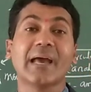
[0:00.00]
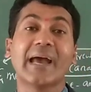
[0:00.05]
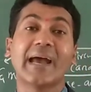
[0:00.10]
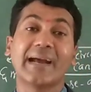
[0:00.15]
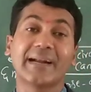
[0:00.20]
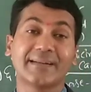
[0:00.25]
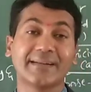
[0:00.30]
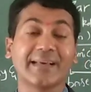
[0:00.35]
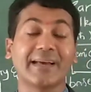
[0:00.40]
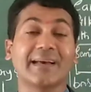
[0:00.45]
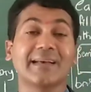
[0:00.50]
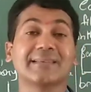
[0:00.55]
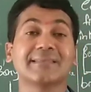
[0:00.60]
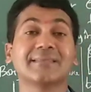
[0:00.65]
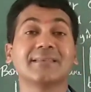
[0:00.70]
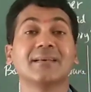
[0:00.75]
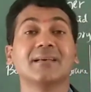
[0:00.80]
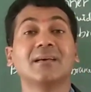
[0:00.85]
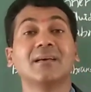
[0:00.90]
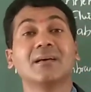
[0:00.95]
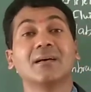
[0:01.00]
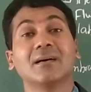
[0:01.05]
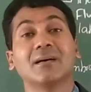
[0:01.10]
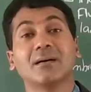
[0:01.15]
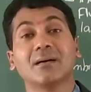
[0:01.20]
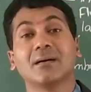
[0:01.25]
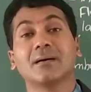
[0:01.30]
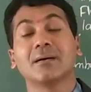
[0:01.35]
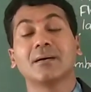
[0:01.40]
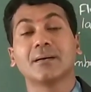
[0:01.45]
act as
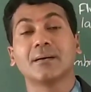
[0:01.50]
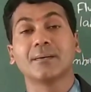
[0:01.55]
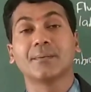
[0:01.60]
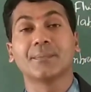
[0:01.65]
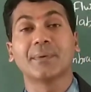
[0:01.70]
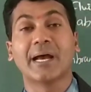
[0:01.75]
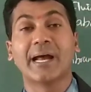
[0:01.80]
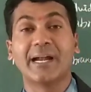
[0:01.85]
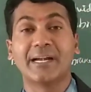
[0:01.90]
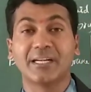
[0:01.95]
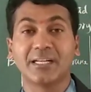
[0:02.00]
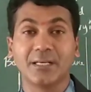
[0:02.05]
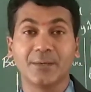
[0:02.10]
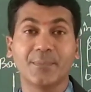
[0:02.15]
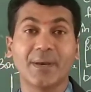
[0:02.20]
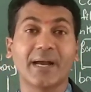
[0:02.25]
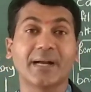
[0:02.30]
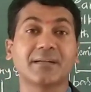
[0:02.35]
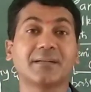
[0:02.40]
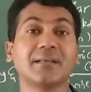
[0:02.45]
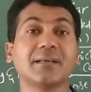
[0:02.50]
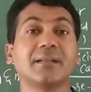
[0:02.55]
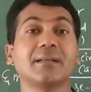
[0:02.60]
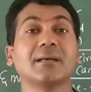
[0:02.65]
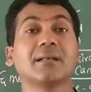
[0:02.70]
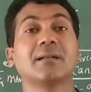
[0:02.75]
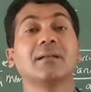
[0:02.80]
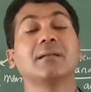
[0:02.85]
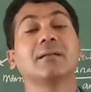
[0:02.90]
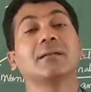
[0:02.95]

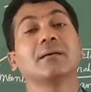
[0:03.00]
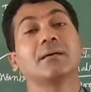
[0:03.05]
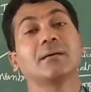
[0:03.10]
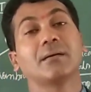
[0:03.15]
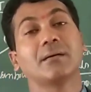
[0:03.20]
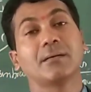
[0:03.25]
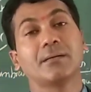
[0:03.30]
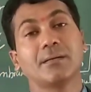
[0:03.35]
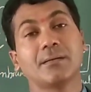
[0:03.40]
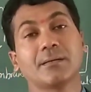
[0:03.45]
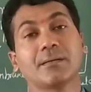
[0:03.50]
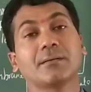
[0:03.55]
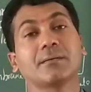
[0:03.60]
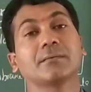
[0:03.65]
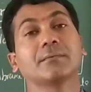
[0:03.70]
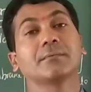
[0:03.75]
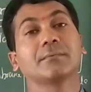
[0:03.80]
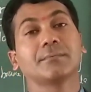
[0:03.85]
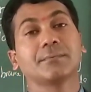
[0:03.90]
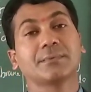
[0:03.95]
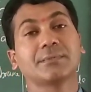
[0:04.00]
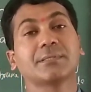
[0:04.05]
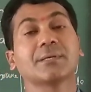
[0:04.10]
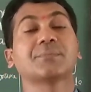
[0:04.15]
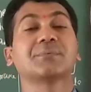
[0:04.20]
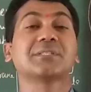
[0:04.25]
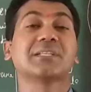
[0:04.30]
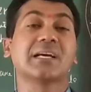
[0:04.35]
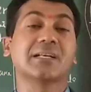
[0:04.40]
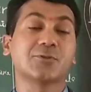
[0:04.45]
antibacterial
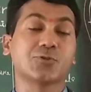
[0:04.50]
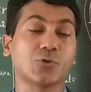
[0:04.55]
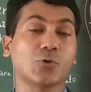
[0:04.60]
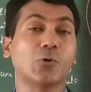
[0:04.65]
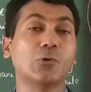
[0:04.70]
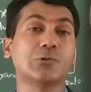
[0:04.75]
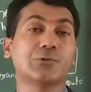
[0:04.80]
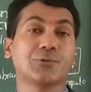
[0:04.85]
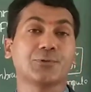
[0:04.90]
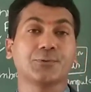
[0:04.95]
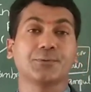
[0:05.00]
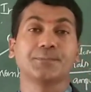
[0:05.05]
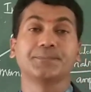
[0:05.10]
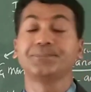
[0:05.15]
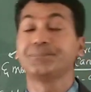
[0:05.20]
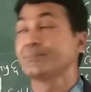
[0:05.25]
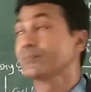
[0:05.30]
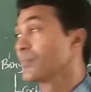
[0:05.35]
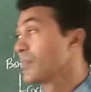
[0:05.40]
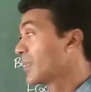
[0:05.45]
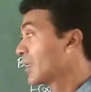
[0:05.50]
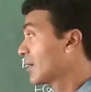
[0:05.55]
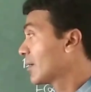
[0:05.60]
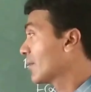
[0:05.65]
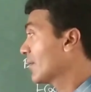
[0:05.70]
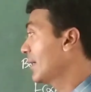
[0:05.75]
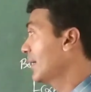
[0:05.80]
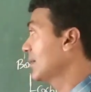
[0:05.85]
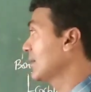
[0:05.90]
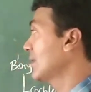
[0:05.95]
substance also,
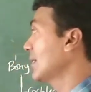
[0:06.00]
right?